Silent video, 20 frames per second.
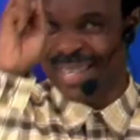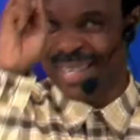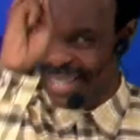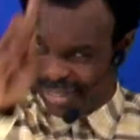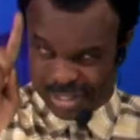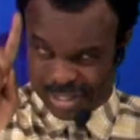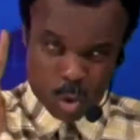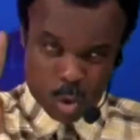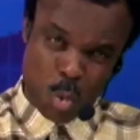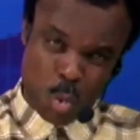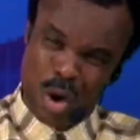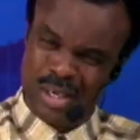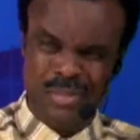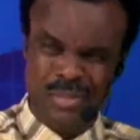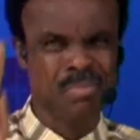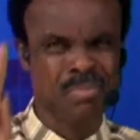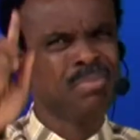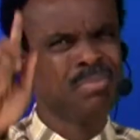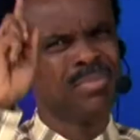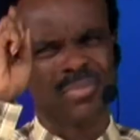is the one
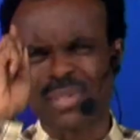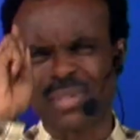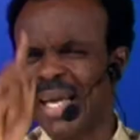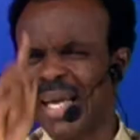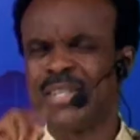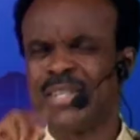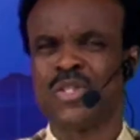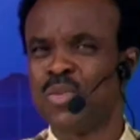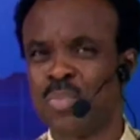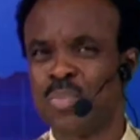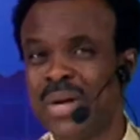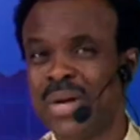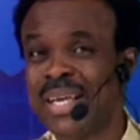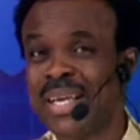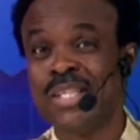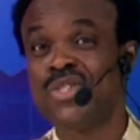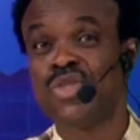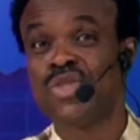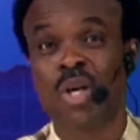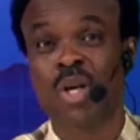that is
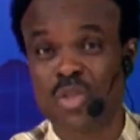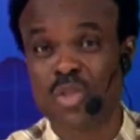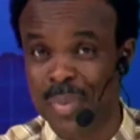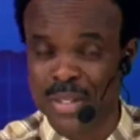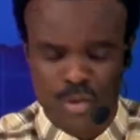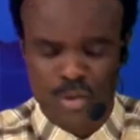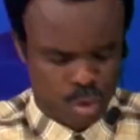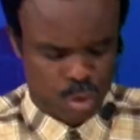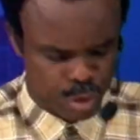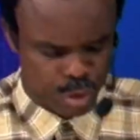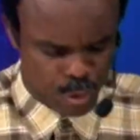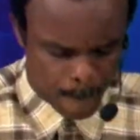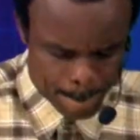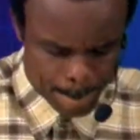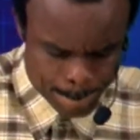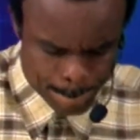bringing judgment on you.